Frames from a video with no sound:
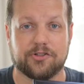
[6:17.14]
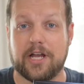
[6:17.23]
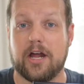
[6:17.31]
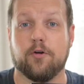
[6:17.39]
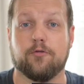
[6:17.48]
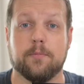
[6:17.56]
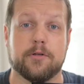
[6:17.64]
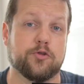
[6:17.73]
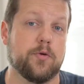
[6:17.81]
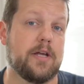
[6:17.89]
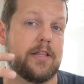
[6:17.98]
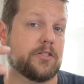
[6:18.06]
shadow from a
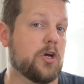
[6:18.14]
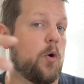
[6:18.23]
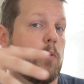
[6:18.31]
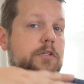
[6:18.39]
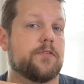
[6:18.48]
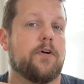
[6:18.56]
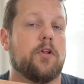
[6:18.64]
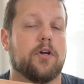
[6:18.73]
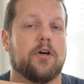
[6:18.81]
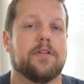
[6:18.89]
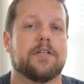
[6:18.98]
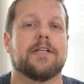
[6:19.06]
tree that's always
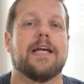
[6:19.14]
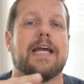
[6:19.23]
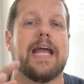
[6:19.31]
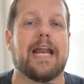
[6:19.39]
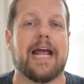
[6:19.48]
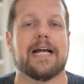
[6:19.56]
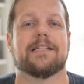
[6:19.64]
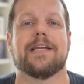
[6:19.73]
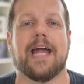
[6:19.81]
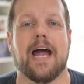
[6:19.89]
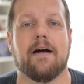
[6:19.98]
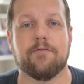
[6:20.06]
falling on this. It has to
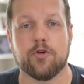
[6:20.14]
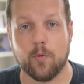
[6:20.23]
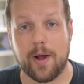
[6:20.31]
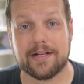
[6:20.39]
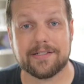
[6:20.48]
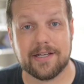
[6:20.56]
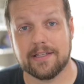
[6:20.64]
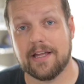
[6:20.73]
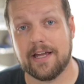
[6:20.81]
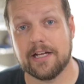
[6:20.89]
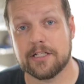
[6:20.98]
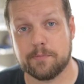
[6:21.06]
have direct
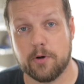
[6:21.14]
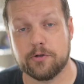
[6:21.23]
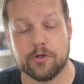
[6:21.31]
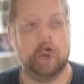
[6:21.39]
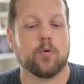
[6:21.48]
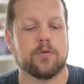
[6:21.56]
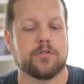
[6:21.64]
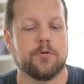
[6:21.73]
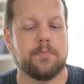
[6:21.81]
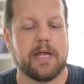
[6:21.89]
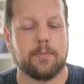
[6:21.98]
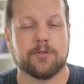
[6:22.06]
sunlight exposure in order to
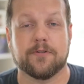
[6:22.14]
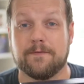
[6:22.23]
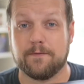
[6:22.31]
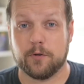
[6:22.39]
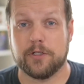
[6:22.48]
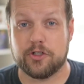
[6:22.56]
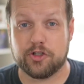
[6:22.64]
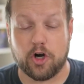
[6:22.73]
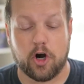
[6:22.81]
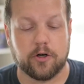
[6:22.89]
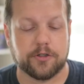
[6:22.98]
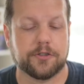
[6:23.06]
be able to fully
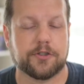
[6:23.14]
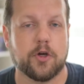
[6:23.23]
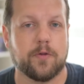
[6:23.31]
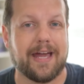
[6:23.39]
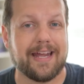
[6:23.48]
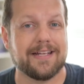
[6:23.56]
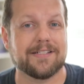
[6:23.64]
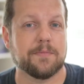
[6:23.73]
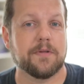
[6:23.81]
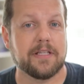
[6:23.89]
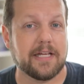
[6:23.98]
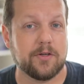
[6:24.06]
charge. So that is
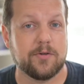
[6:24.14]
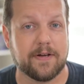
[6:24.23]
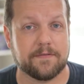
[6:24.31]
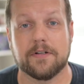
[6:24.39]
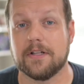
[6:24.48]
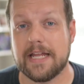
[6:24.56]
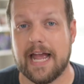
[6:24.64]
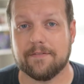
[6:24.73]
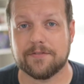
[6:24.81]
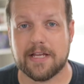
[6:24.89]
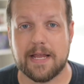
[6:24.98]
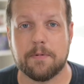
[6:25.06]
something that you definitely
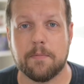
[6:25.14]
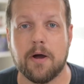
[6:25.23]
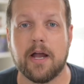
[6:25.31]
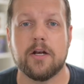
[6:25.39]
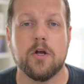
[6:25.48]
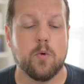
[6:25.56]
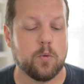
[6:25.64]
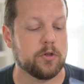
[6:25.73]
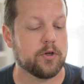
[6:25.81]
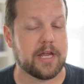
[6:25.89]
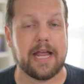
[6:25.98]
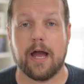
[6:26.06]
have to keep in mind when
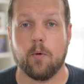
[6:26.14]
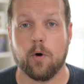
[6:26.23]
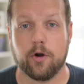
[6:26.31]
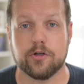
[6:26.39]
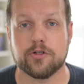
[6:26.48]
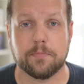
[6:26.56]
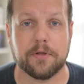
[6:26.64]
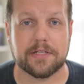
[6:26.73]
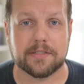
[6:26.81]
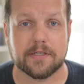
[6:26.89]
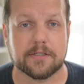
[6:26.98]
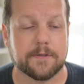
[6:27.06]
looking at where you should
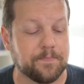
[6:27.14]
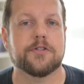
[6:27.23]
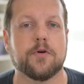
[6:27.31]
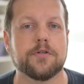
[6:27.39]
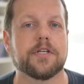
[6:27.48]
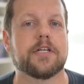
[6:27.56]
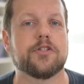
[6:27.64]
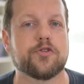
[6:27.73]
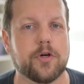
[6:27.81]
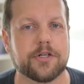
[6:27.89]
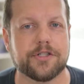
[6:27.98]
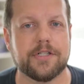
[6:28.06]
place this. As far as the
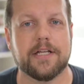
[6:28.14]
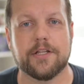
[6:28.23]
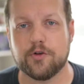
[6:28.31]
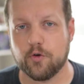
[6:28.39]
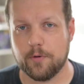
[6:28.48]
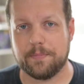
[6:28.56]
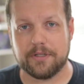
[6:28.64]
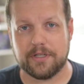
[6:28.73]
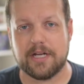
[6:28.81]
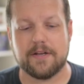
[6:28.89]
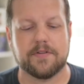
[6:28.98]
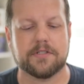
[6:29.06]
construction and the
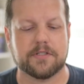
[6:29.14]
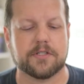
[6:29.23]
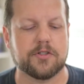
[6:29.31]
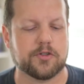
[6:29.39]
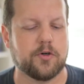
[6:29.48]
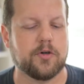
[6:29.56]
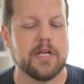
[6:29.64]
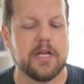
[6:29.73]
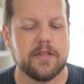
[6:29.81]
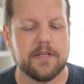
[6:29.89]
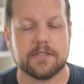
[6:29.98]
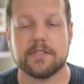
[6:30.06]
durability of this is concerned,
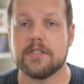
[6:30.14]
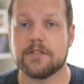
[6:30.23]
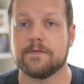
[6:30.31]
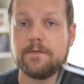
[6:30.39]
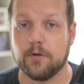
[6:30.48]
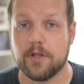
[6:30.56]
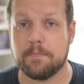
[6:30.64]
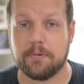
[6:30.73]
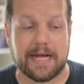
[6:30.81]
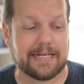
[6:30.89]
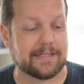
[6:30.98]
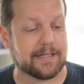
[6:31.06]
this is fully
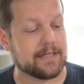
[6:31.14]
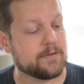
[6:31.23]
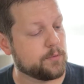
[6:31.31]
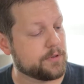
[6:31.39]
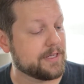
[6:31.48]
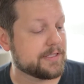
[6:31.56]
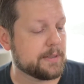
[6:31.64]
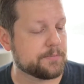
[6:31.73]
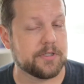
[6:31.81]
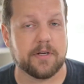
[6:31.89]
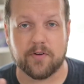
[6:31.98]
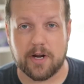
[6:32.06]
plastic, with the
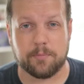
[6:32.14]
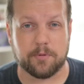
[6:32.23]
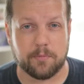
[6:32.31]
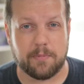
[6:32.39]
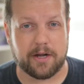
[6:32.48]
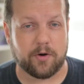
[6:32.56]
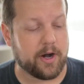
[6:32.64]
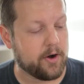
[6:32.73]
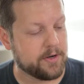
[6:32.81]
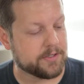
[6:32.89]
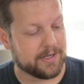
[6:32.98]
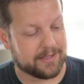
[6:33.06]
exception of a couple of minor
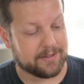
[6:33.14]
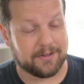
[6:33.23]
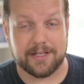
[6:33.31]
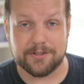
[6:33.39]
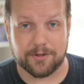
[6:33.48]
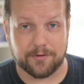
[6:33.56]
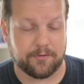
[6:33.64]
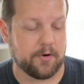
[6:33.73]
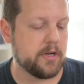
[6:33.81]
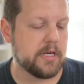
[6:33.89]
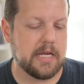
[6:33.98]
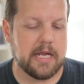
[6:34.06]
areas like the lens on the
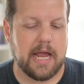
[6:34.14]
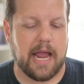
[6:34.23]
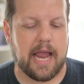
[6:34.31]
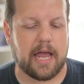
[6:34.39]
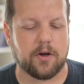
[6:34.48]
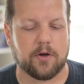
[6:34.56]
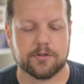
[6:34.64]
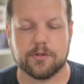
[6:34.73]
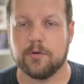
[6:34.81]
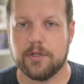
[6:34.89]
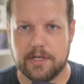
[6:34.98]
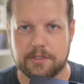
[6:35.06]
front and
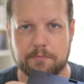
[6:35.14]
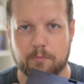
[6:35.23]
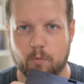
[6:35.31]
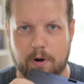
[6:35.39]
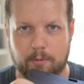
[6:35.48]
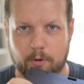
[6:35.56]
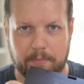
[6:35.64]
also these rubber